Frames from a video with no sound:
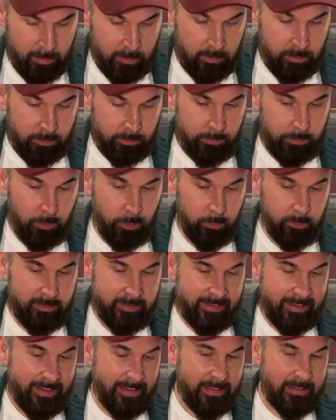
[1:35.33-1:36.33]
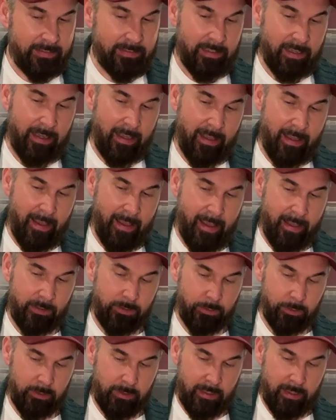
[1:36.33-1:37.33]
So these I
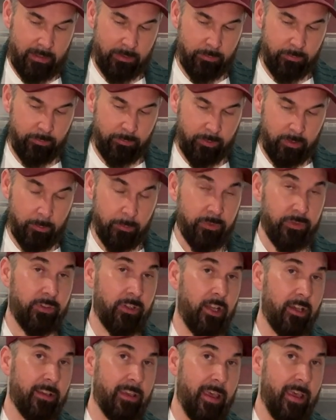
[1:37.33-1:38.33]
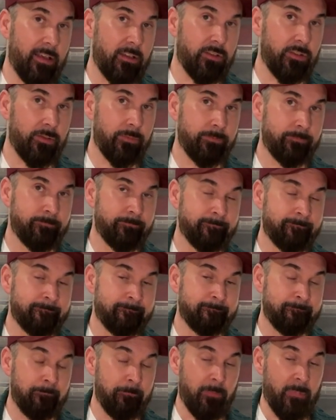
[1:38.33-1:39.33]
had to get from StockX.
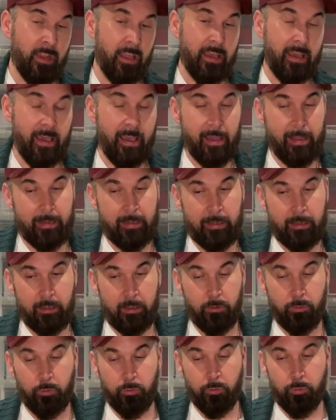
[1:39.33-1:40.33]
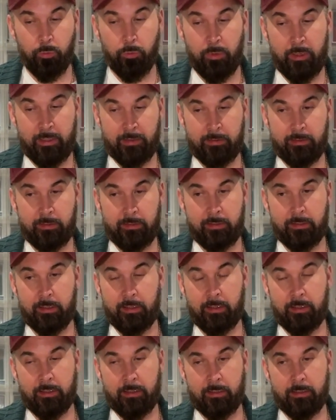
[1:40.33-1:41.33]
And with
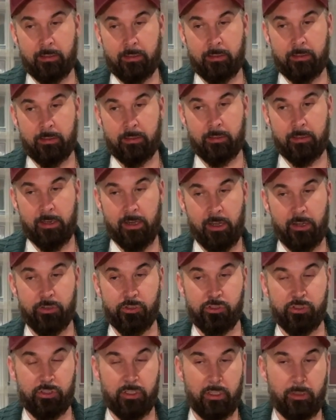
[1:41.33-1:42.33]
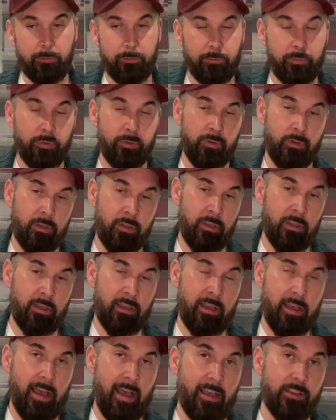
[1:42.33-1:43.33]
the Airship,
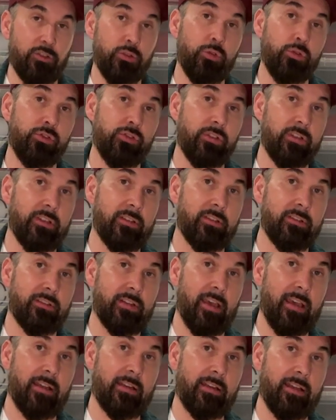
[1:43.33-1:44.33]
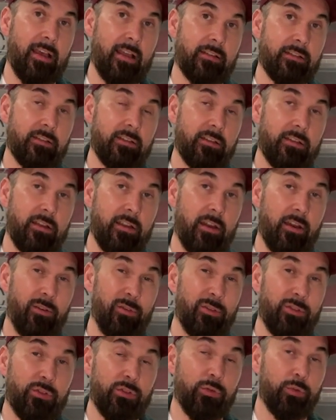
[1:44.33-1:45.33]
I usually say that here
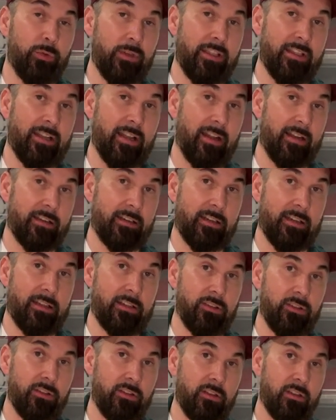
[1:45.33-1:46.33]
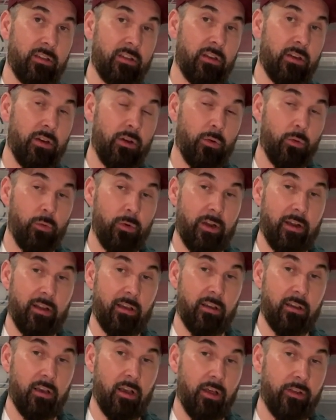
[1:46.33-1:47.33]
in Sweden at least, where
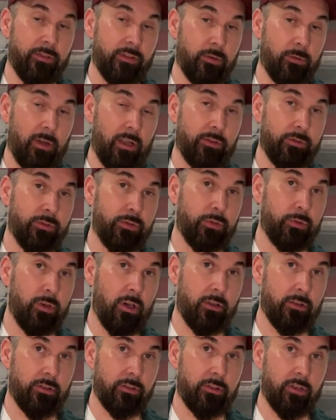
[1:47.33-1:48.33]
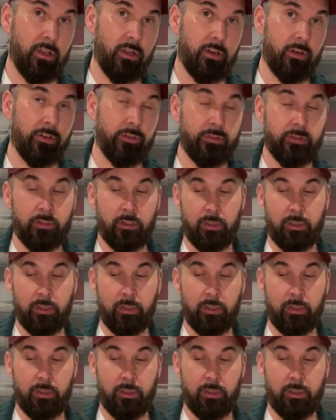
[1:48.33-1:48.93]
they cost around $200,